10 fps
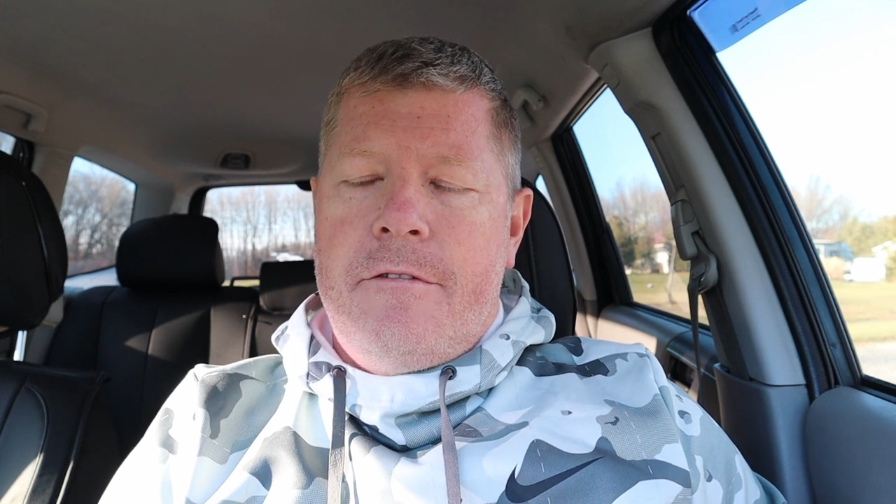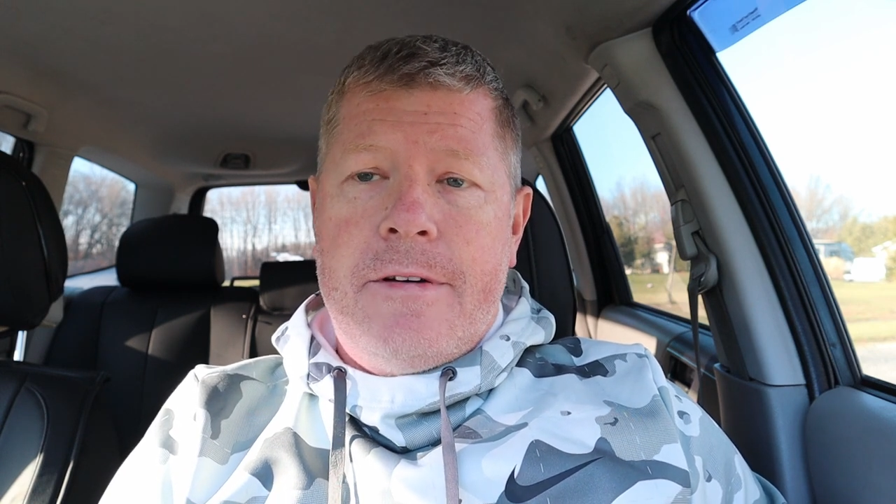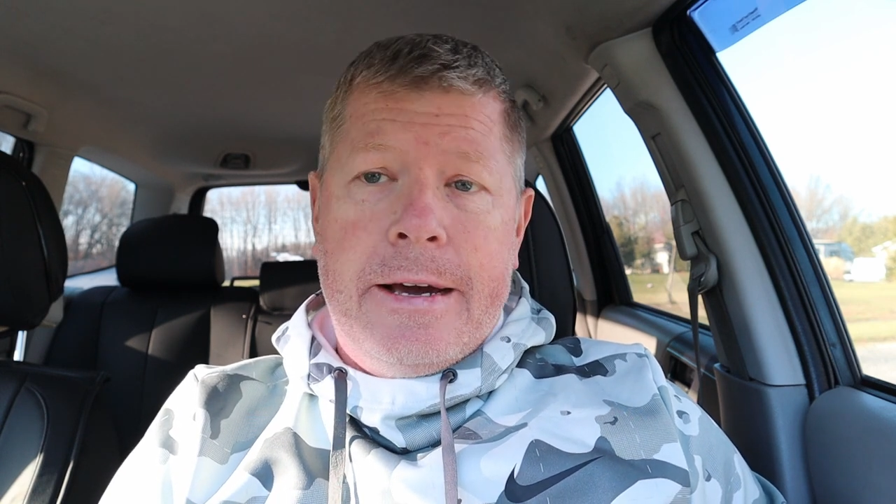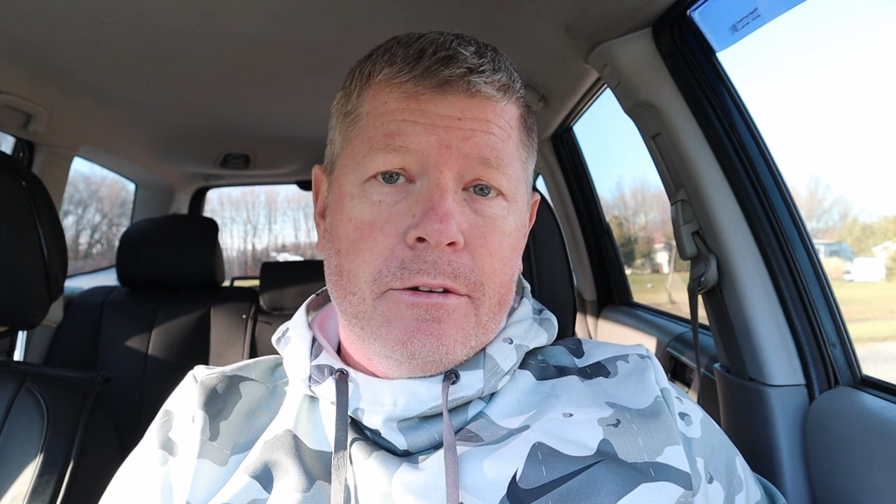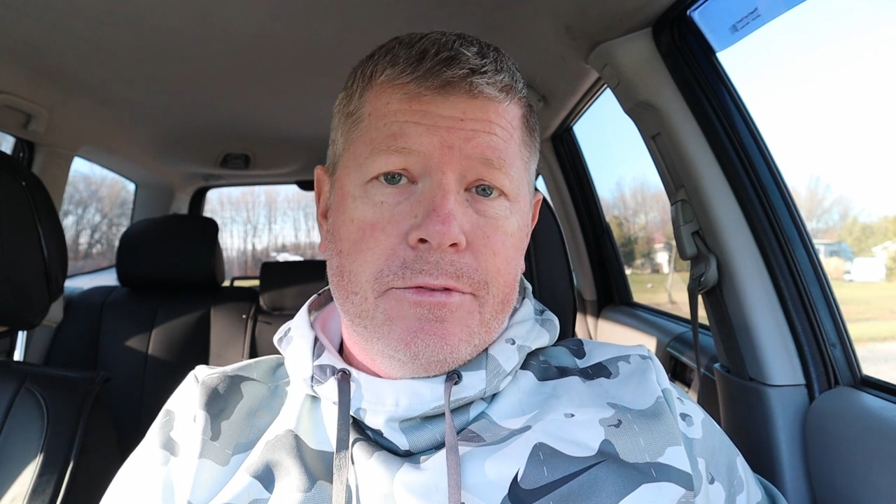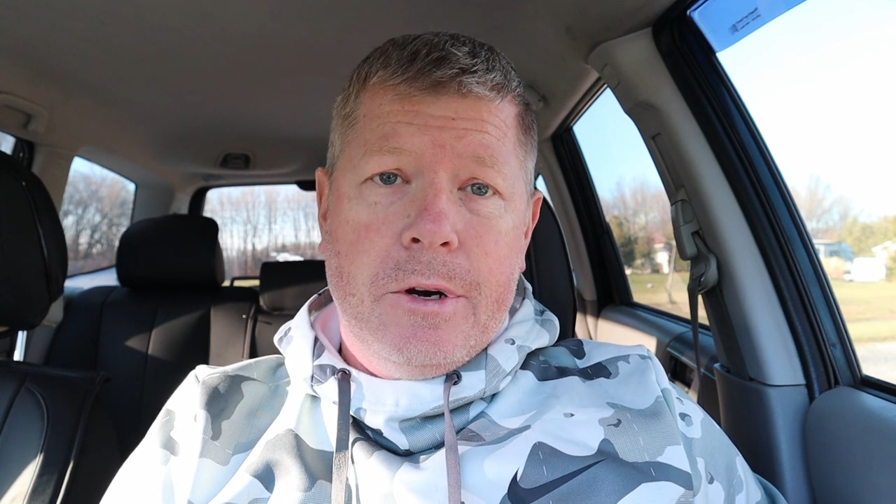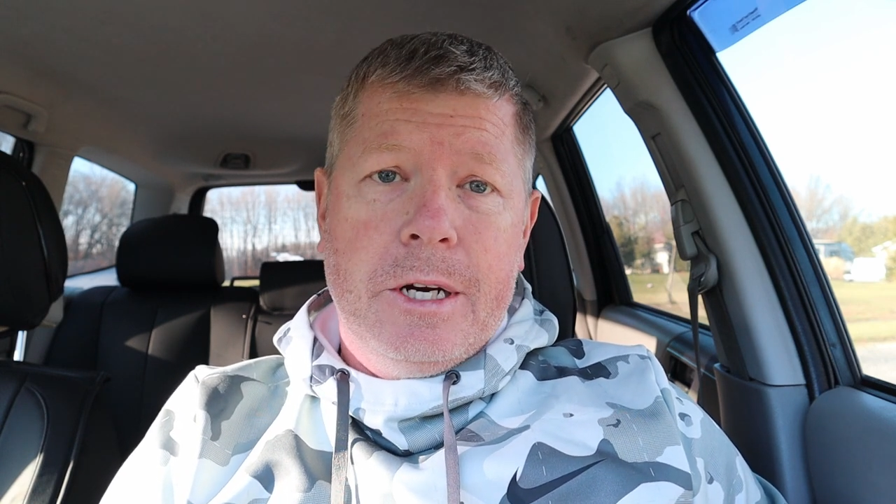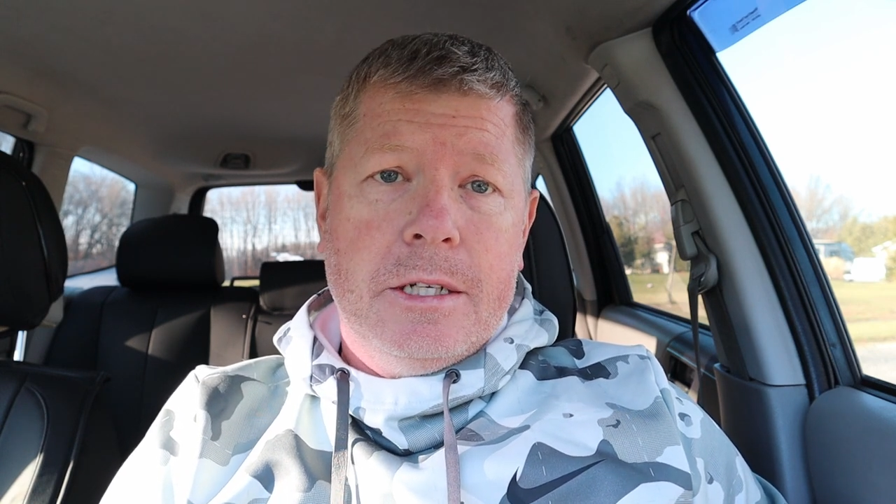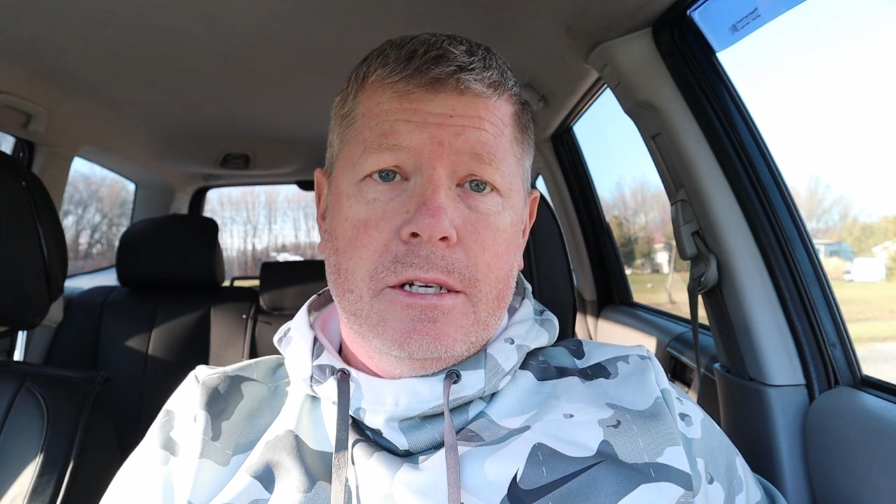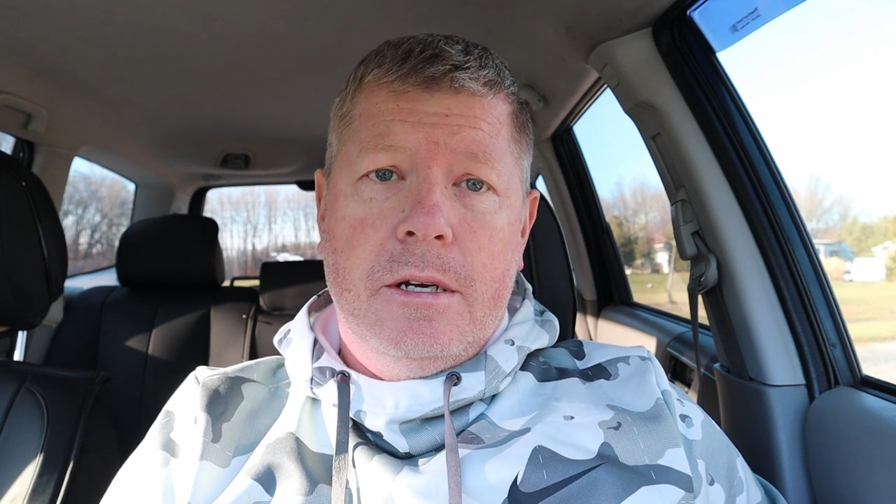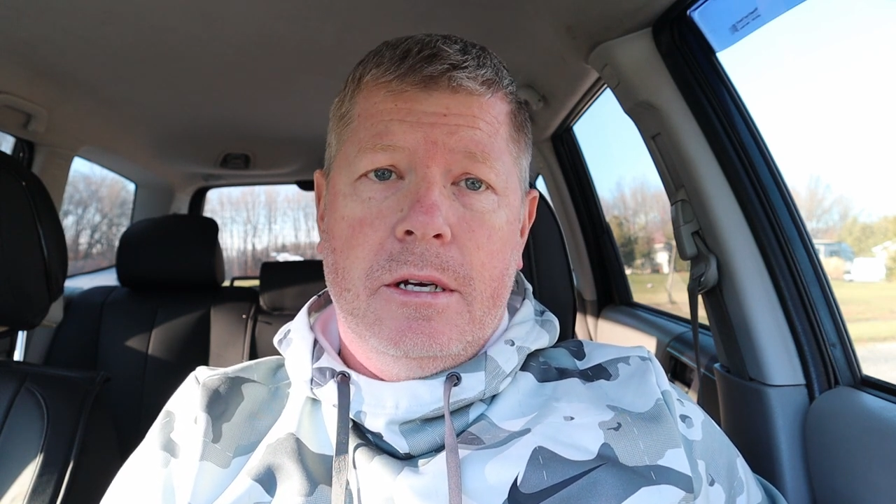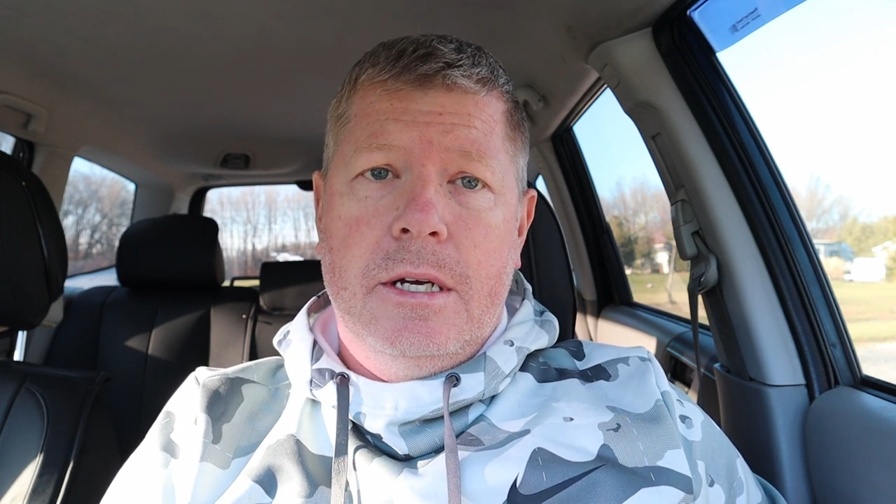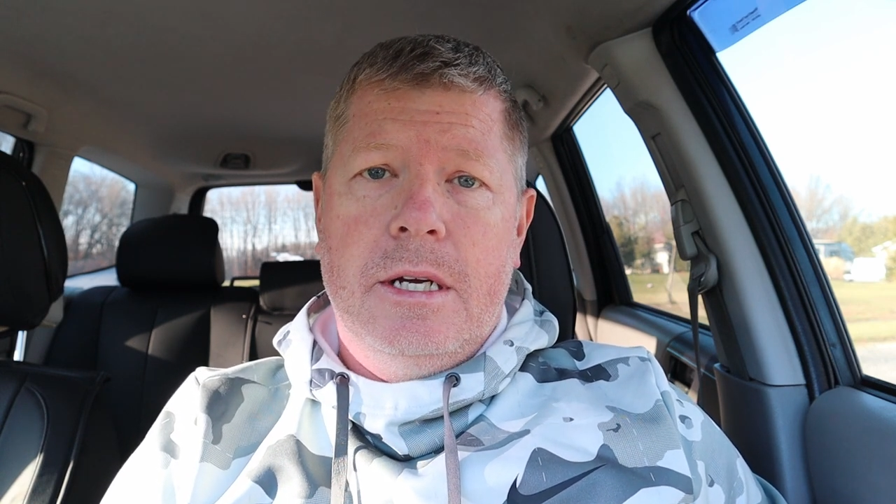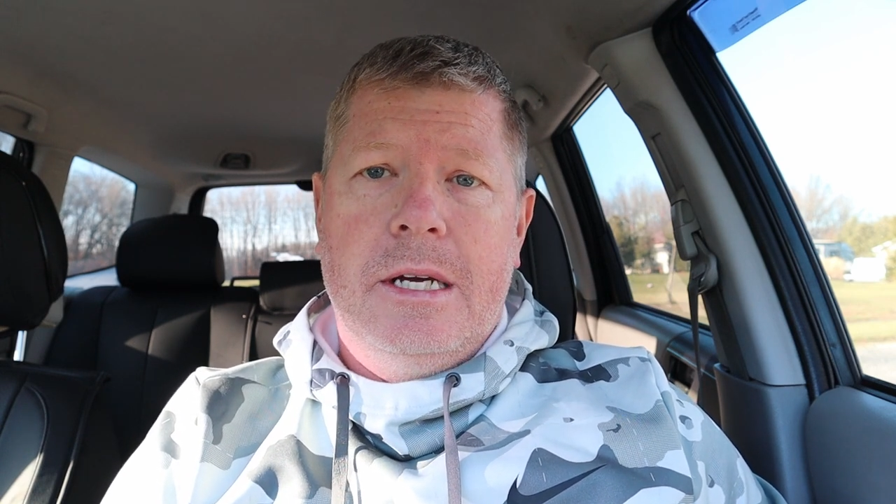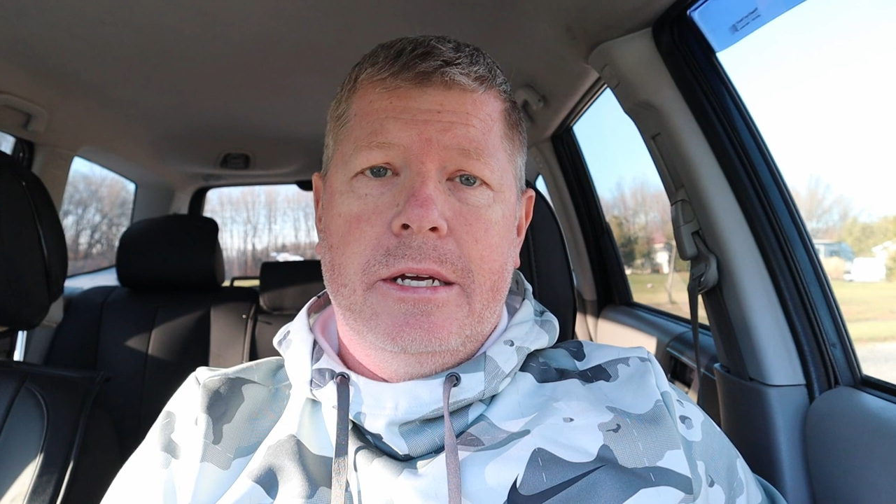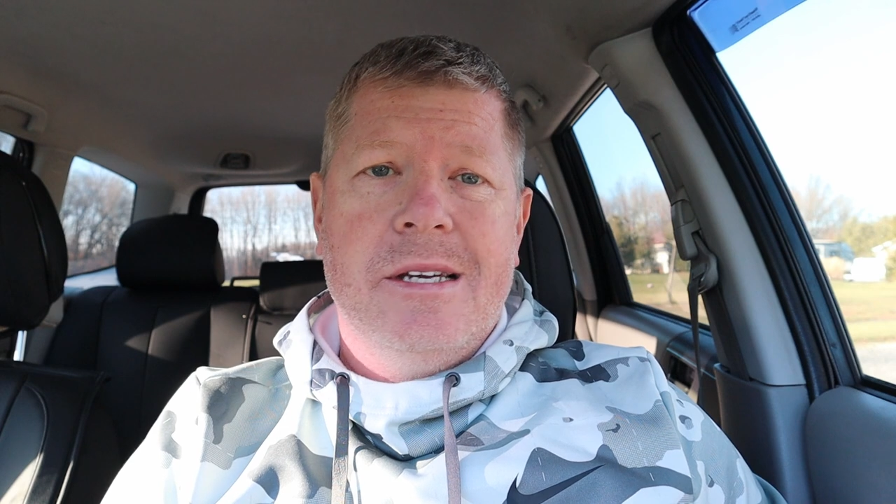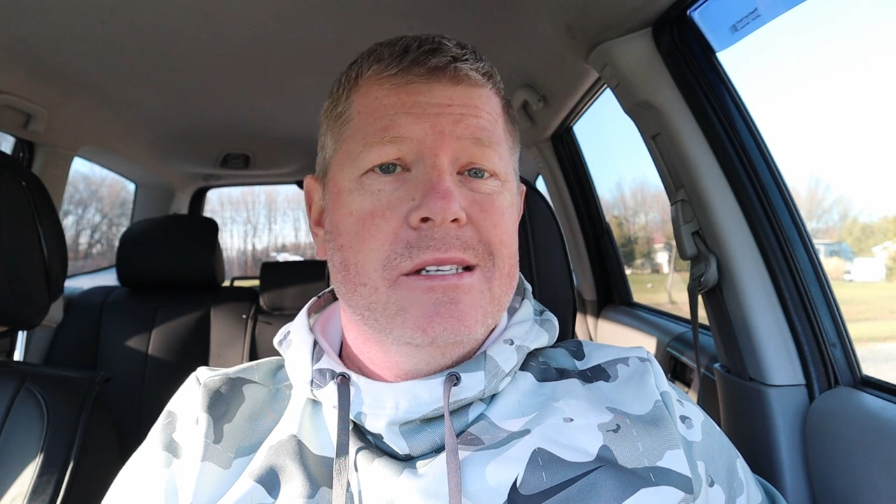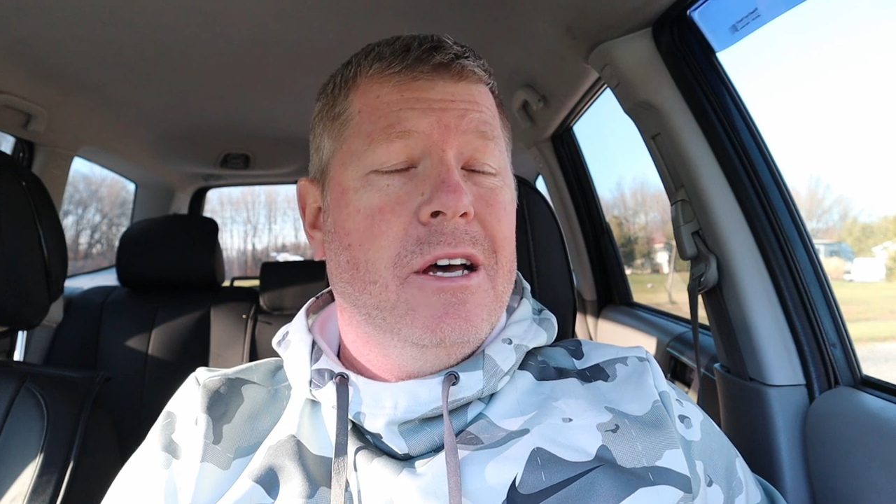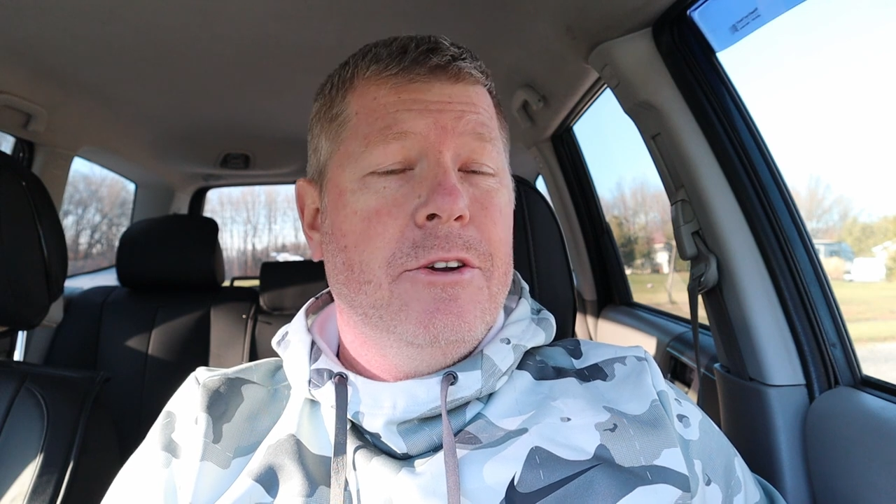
Final verdict is,